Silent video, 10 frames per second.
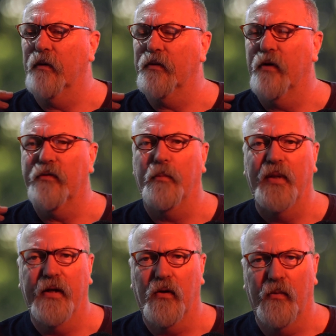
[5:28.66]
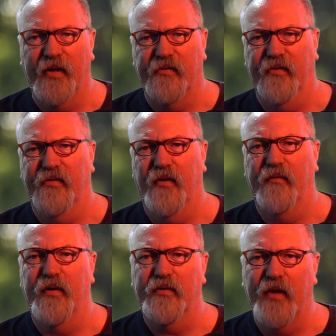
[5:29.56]
also political reasons. So
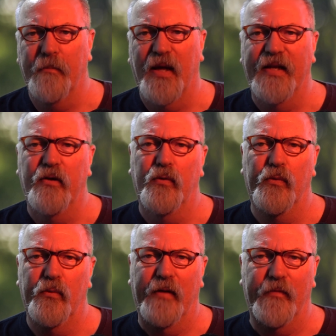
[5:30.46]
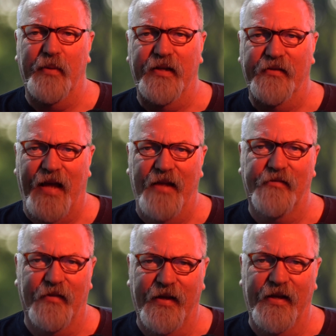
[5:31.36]
if there's somebody who everybody's
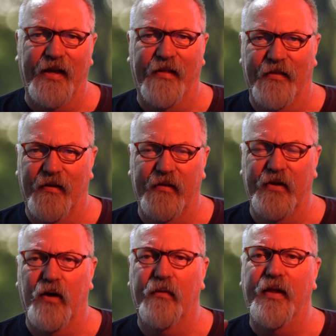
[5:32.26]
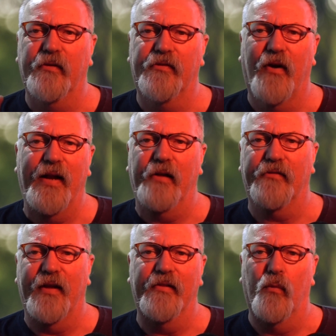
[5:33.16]
canceling, and they'll start out
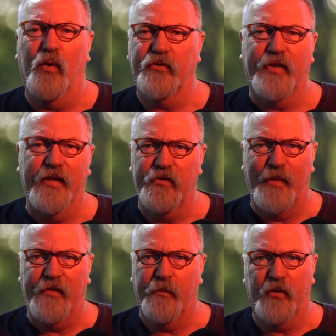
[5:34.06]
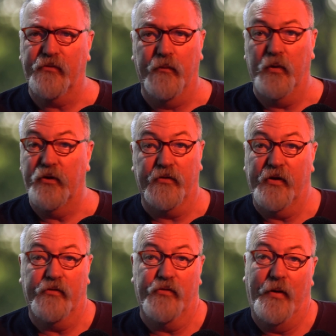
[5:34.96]
saying the worst things about the person, which is
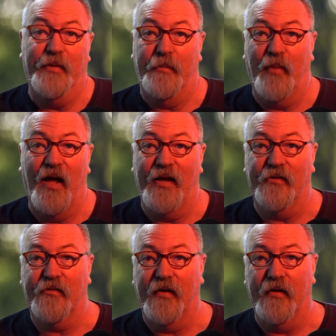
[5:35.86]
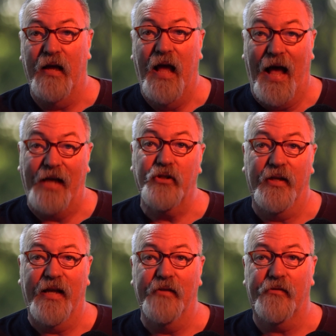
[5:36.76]
extremely biased and
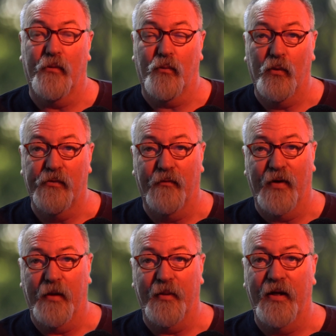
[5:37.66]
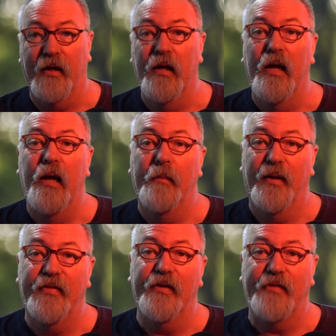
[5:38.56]
actually against the rules of Wikipedia.
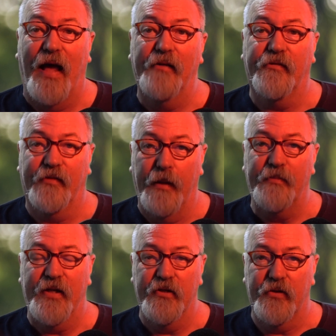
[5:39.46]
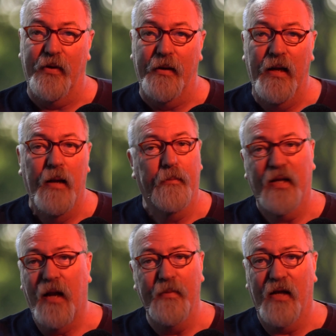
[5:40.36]
But this has slipped into it.
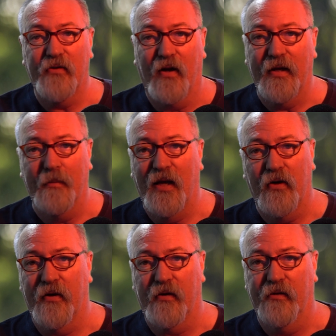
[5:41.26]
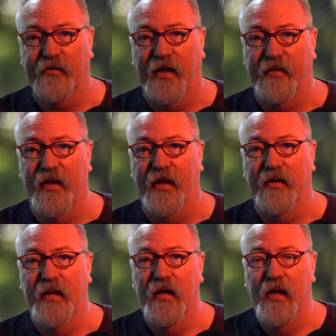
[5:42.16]
But I'm not talking about articles like that.
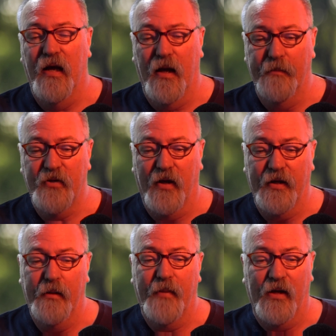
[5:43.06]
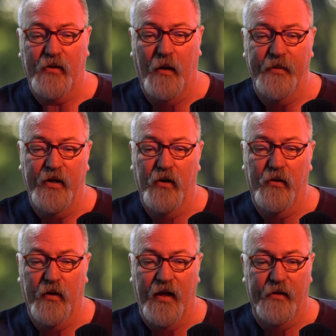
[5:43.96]
I'm talking about coming
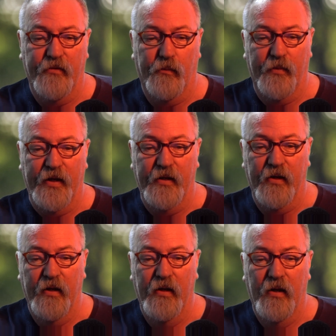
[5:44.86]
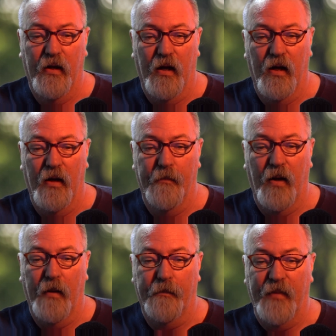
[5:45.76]
here and to read
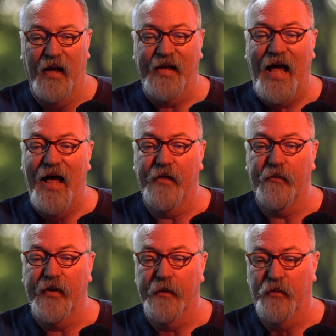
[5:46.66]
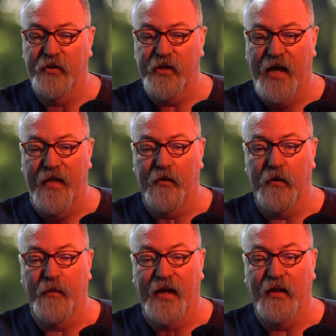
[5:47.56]
a gathering put
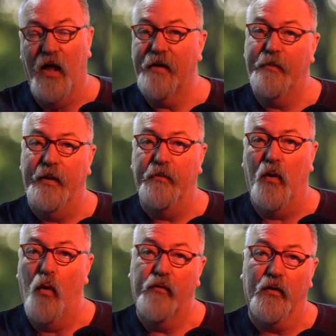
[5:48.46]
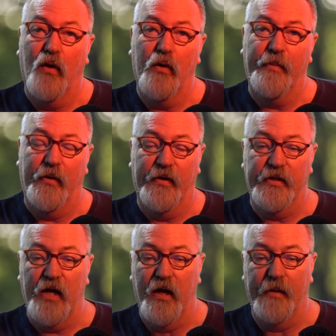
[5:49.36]
together by a lot of people over a long period
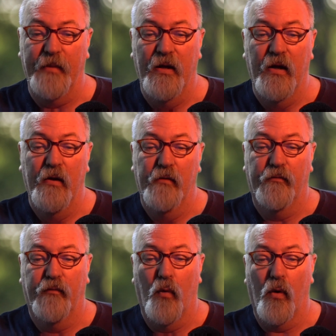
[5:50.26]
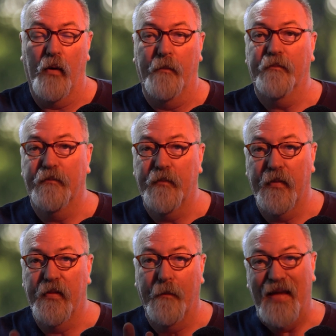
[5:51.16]
of time for
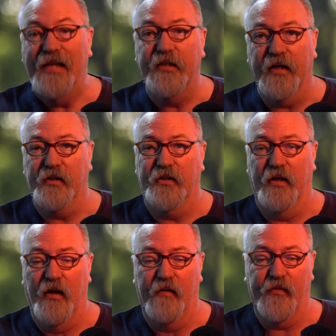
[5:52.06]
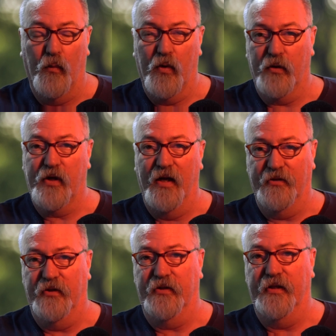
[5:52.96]
the basics of the word
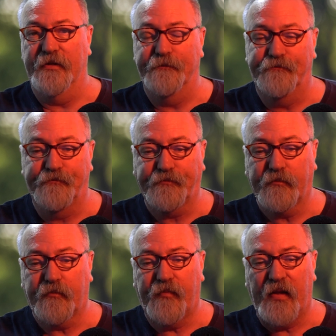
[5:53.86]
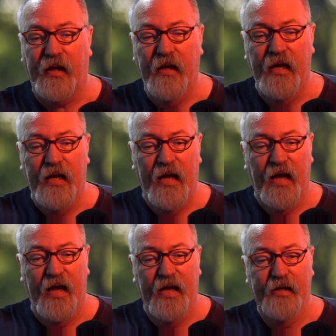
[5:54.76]
consciousness.
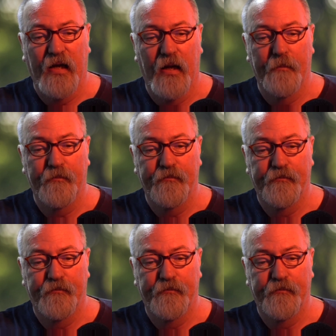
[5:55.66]
And